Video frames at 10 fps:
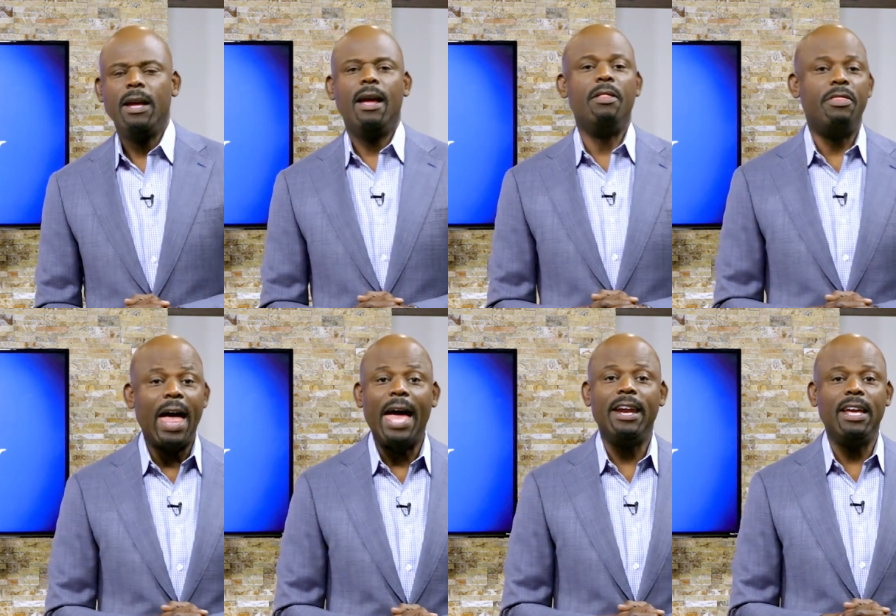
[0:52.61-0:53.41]
and
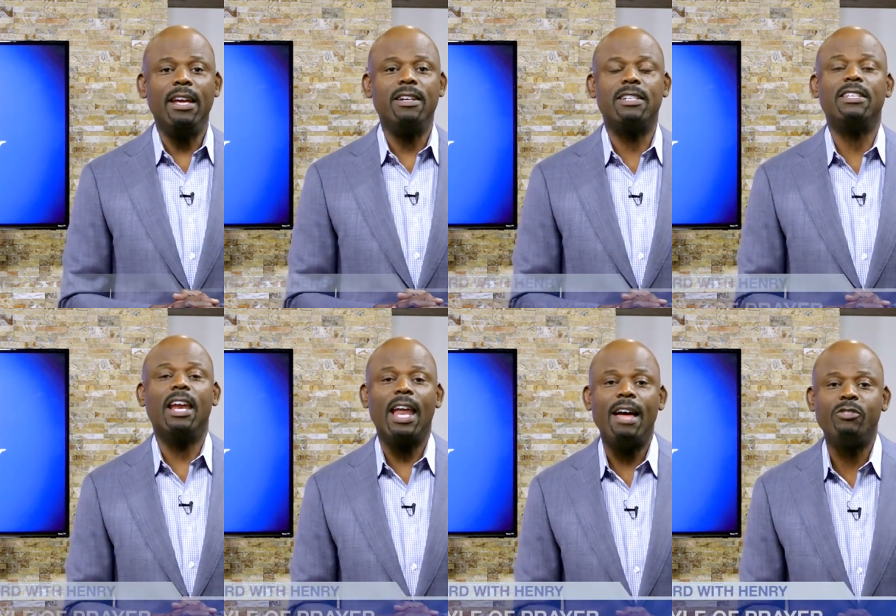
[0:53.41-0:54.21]
that is the
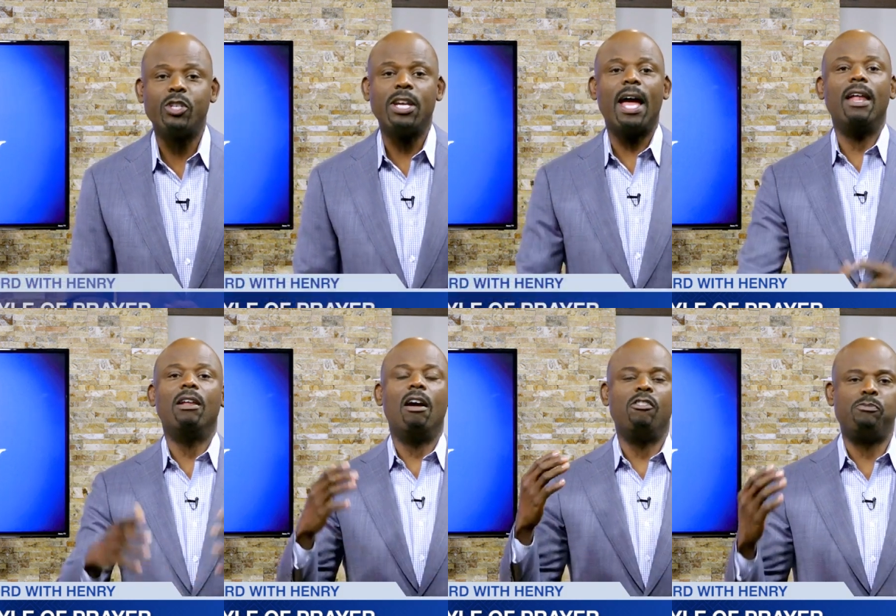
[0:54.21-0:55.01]

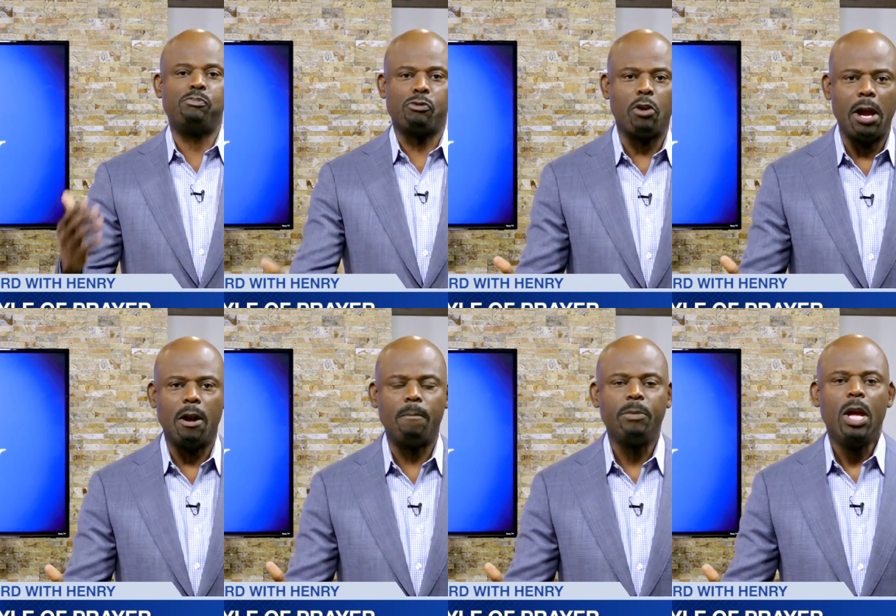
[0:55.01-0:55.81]
lifestyle of prayer.